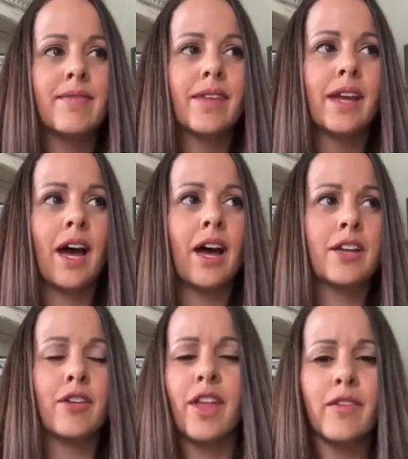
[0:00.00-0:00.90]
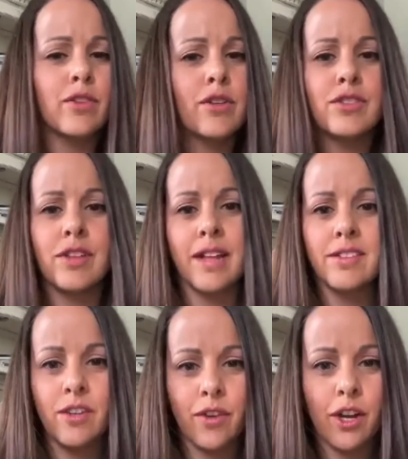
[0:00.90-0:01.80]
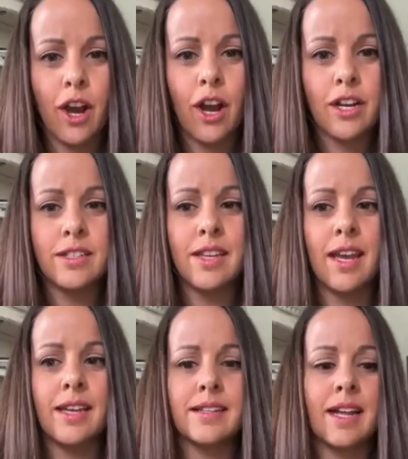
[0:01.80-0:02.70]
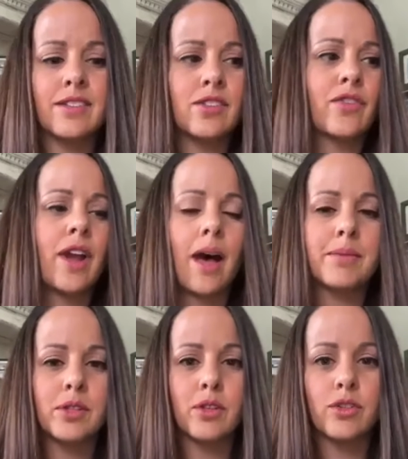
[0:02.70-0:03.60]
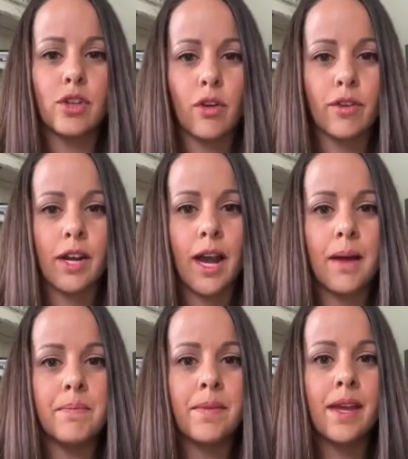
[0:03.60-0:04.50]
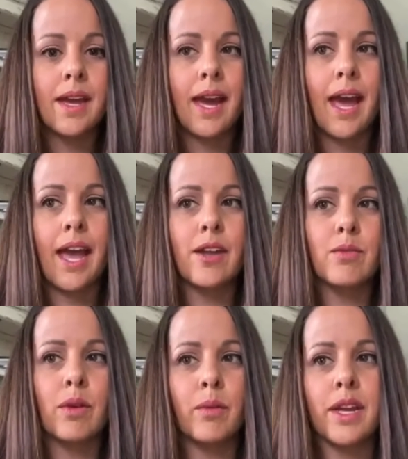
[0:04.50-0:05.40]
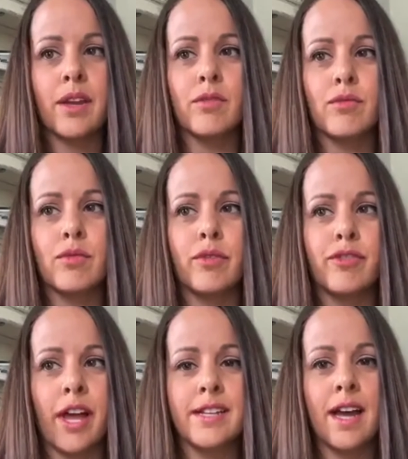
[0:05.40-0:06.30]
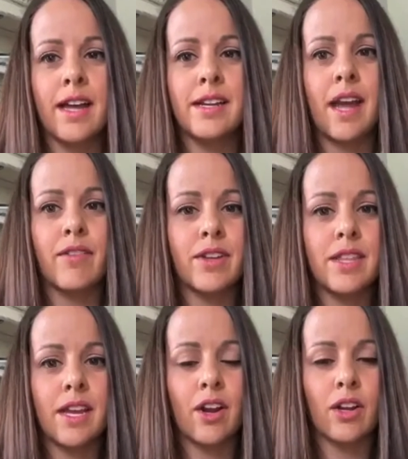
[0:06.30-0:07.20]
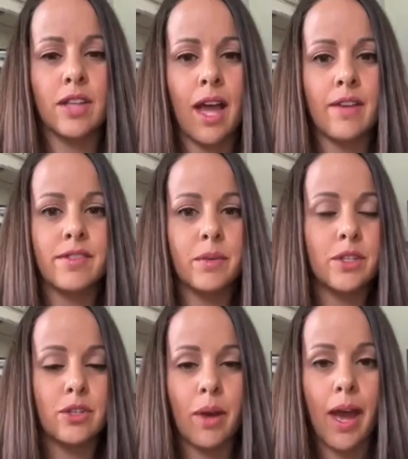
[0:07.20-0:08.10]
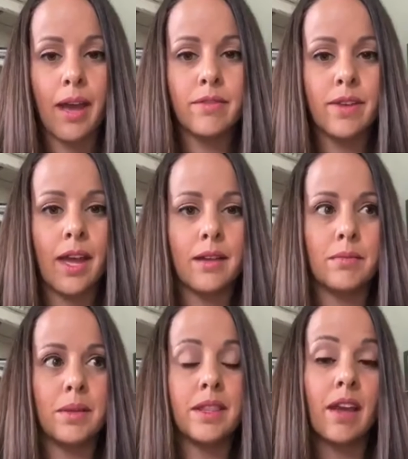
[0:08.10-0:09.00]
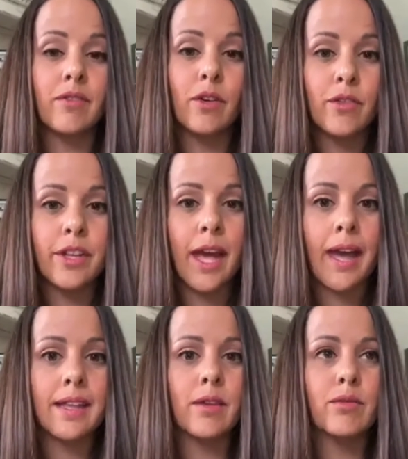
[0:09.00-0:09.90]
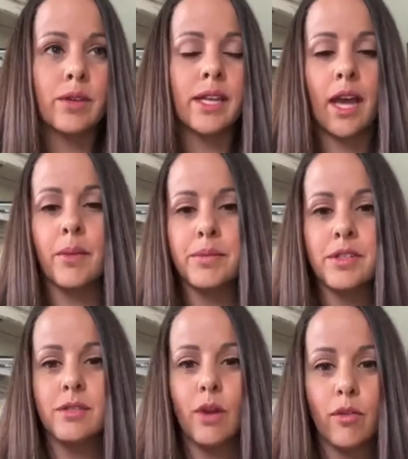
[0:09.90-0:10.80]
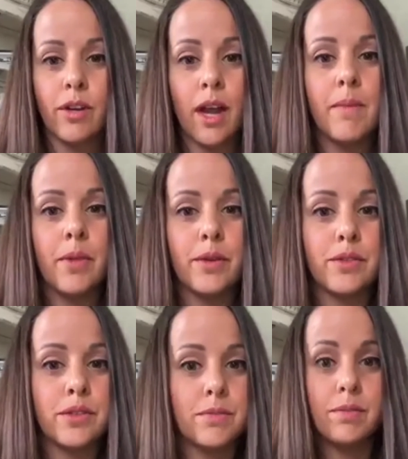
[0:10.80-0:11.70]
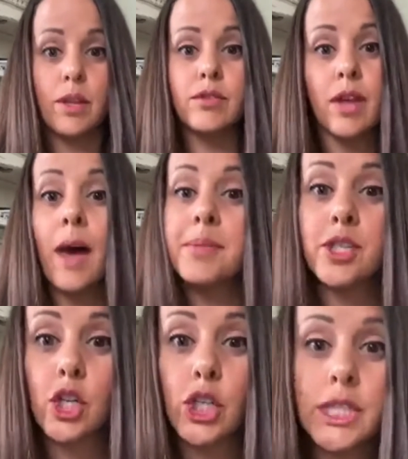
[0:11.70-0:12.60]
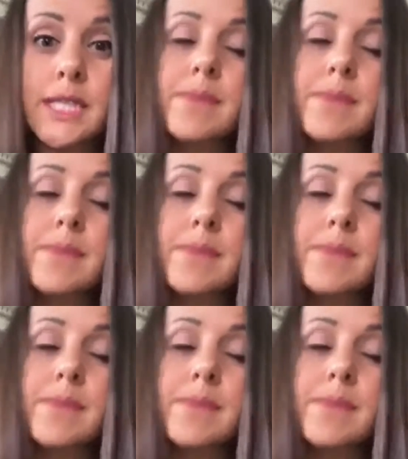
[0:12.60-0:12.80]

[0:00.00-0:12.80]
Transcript: life throws you lots of different cards and lots of different obstacles to overcome. And when we can reflect on everything in our lives that we do have and be thankful for that, it really helps to overcome those obstacles.